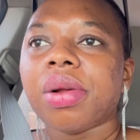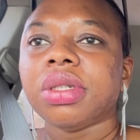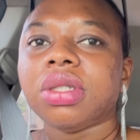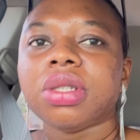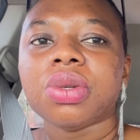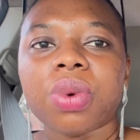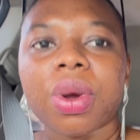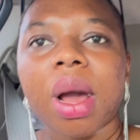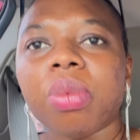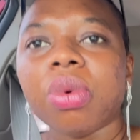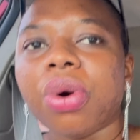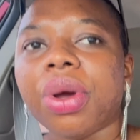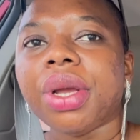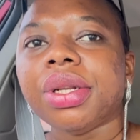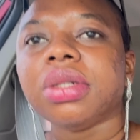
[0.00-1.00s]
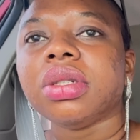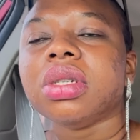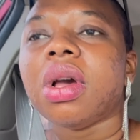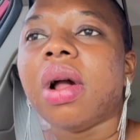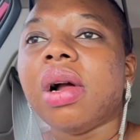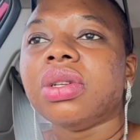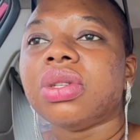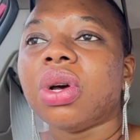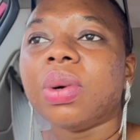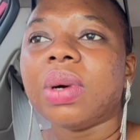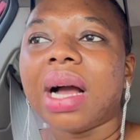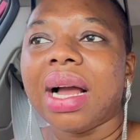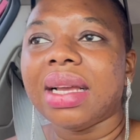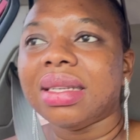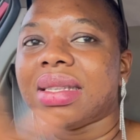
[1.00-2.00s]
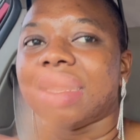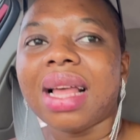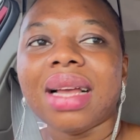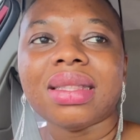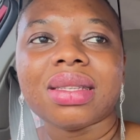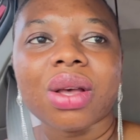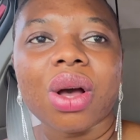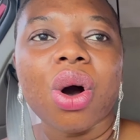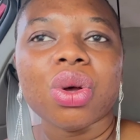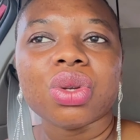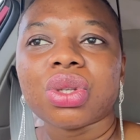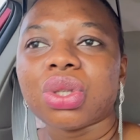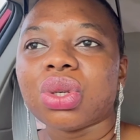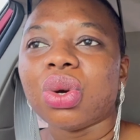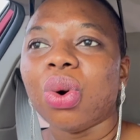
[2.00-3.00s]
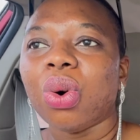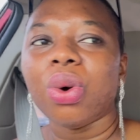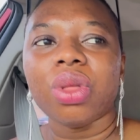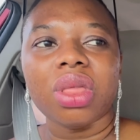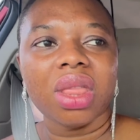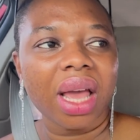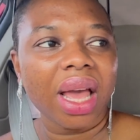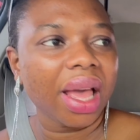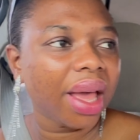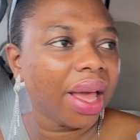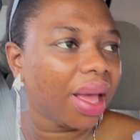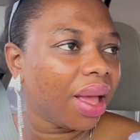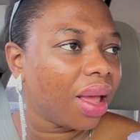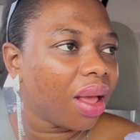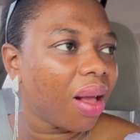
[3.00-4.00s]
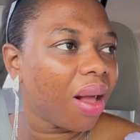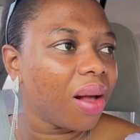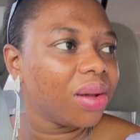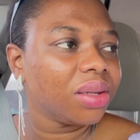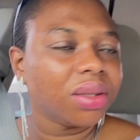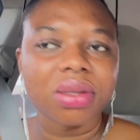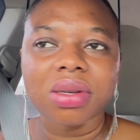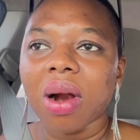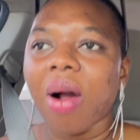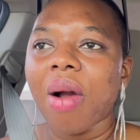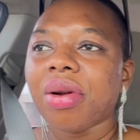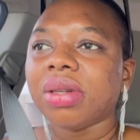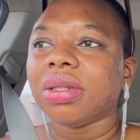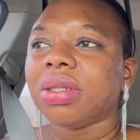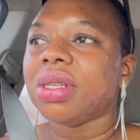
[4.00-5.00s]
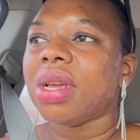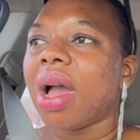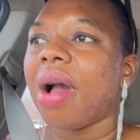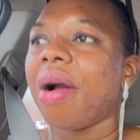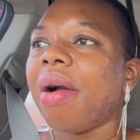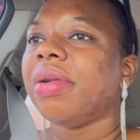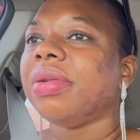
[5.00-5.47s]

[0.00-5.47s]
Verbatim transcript: See where I'm going. So guys, let us go there. Yeah.